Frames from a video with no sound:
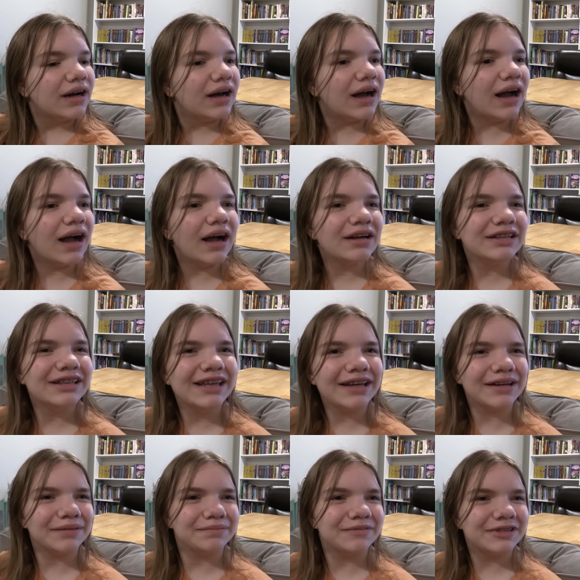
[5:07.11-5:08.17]
Uh, he
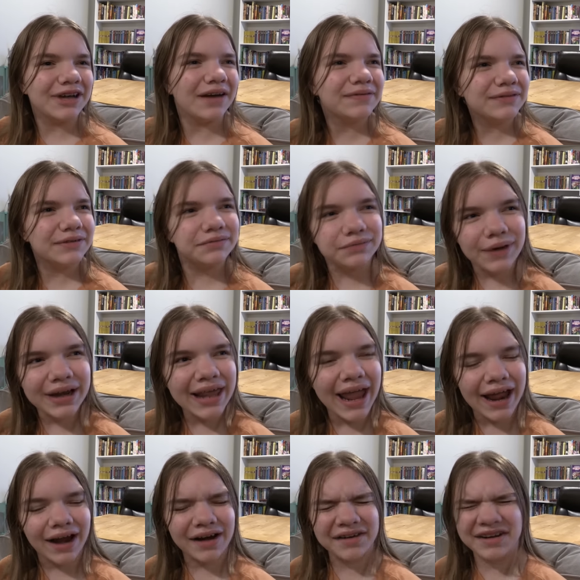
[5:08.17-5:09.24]
had a tuft of red
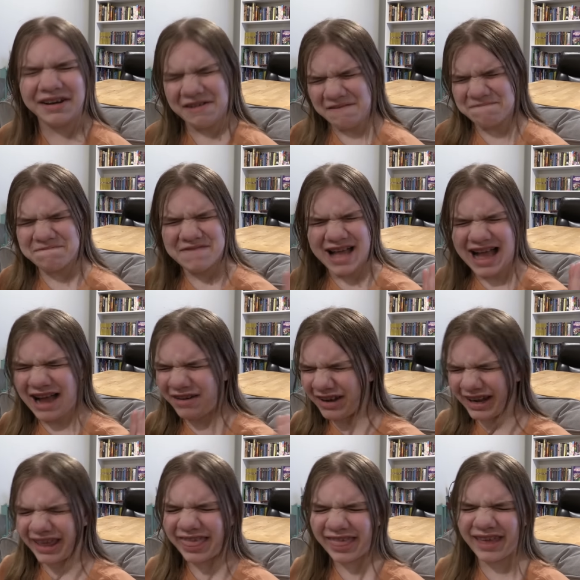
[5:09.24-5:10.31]
hair and a. How
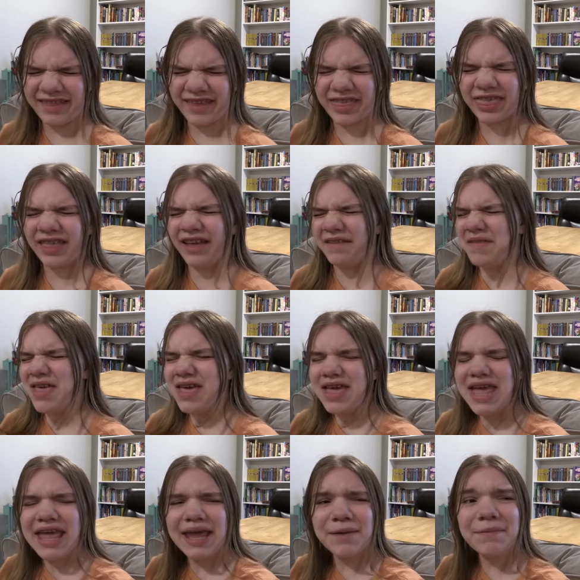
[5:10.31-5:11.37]
can I say this? Uh,
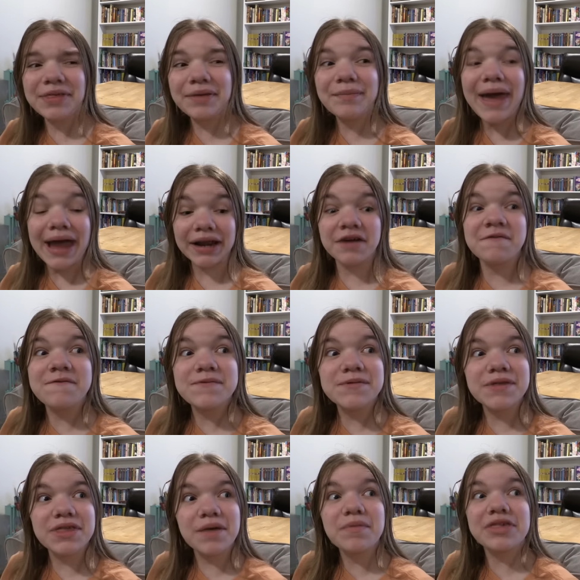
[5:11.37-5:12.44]
he was a man of
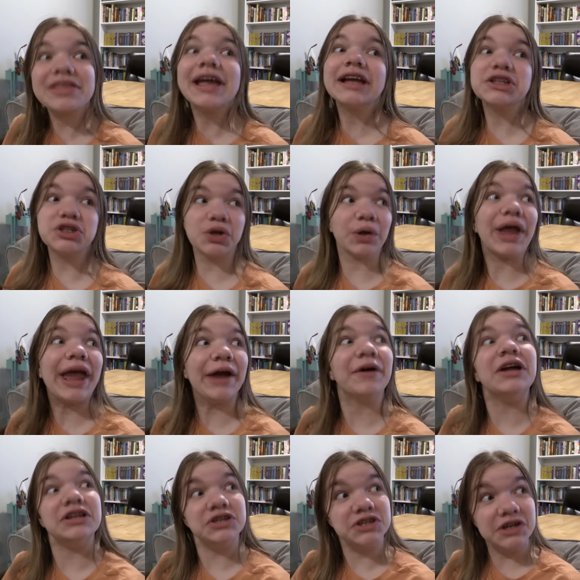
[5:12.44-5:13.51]
substantial
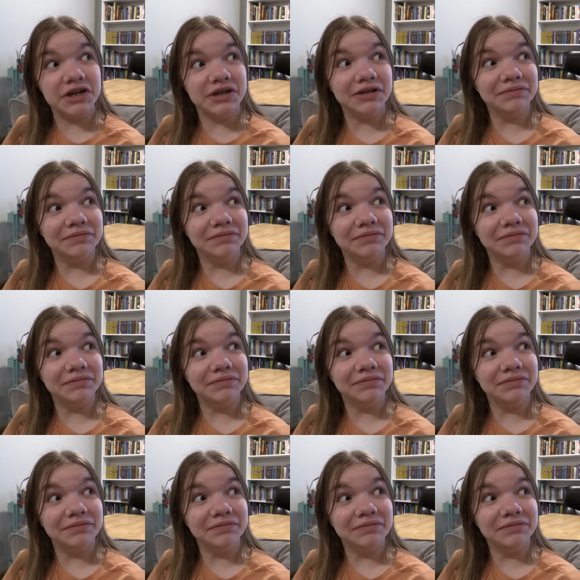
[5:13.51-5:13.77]
carriage.